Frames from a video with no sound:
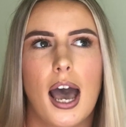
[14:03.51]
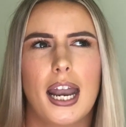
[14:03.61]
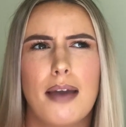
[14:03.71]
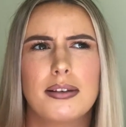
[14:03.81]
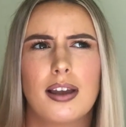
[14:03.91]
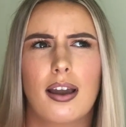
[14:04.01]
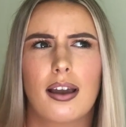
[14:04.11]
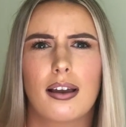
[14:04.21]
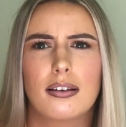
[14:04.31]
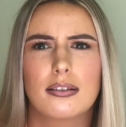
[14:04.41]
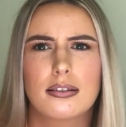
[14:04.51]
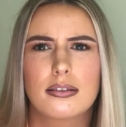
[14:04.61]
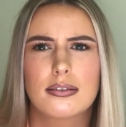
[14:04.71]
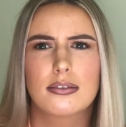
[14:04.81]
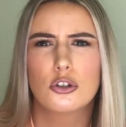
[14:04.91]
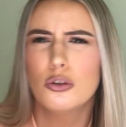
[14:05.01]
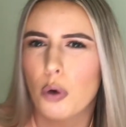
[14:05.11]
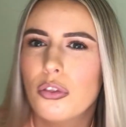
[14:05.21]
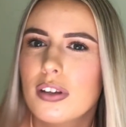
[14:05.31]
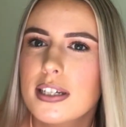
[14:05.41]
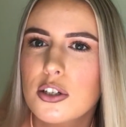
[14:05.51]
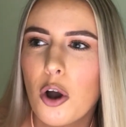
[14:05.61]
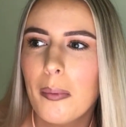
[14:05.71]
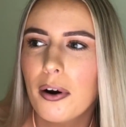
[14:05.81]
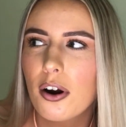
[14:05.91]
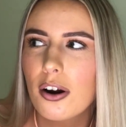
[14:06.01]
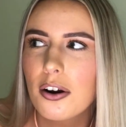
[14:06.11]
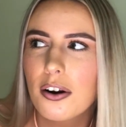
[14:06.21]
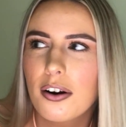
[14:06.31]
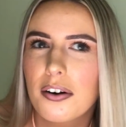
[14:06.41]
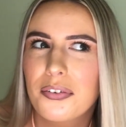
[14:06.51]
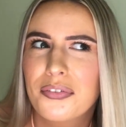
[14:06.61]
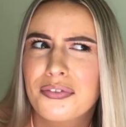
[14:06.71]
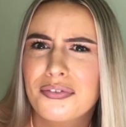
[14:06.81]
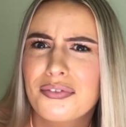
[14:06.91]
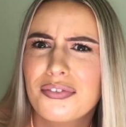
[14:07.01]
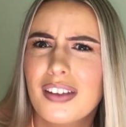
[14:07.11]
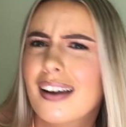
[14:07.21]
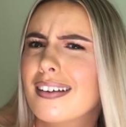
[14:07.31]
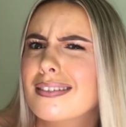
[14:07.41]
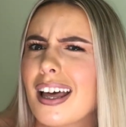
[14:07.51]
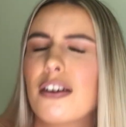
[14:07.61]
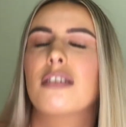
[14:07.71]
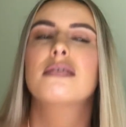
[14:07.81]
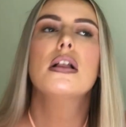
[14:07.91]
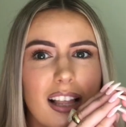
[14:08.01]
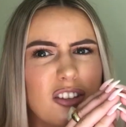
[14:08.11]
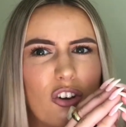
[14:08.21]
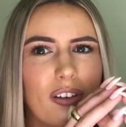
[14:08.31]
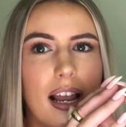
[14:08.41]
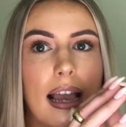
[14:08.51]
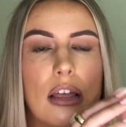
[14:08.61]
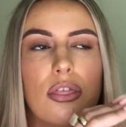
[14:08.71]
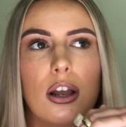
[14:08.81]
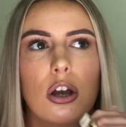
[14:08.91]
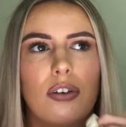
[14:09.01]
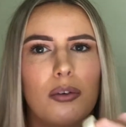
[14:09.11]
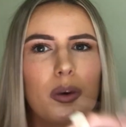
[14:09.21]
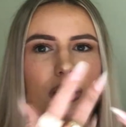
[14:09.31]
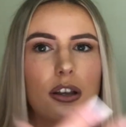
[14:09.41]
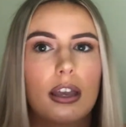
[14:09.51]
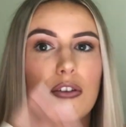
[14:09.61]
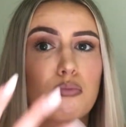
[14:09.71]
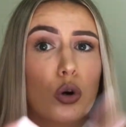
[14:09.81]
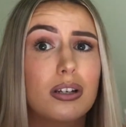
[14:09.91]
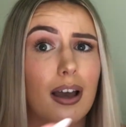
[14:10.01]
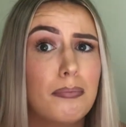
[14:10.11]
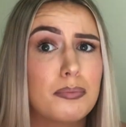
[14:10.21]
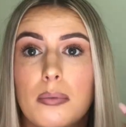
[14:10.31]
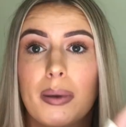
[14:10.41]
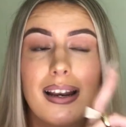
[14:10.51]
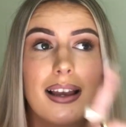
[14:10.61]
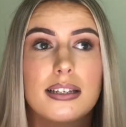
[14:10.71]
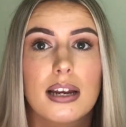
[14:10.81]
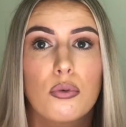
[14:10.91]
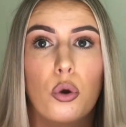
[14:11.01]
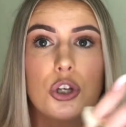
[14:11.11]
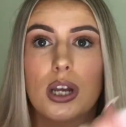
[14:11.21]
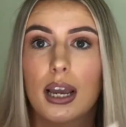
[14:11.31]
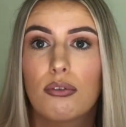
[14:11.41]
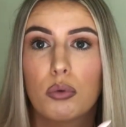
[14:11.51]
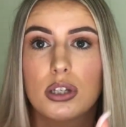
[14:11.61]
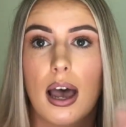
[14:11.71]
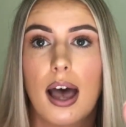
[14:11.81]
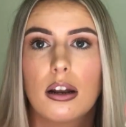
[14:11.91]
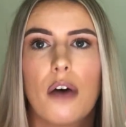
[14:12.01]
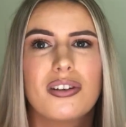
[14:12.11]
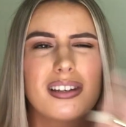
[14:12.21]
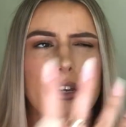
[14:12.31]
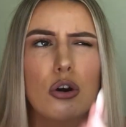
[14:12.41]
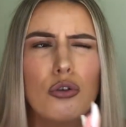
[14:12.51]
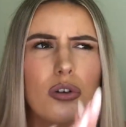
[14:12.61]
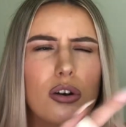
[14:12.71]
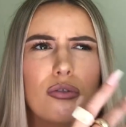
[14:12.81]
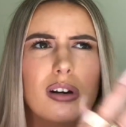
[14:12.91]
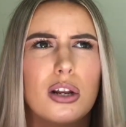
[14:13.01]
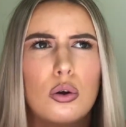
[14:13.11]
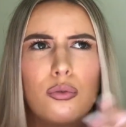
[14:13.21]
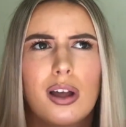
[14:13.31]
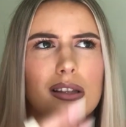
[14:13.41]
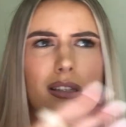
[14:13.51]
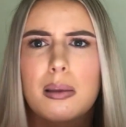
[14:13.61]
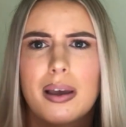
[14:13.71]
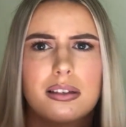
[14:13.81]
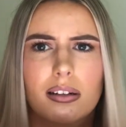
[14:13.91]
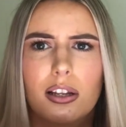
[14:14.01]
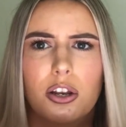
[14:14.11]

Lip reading: And I was like, do you want this job or? Like, I don't know. That's all really I can think of. I wish I could give more tips. Be nice to everyone, shake everyone's hand. Obviously, COVID, I don't really know if that's the best thing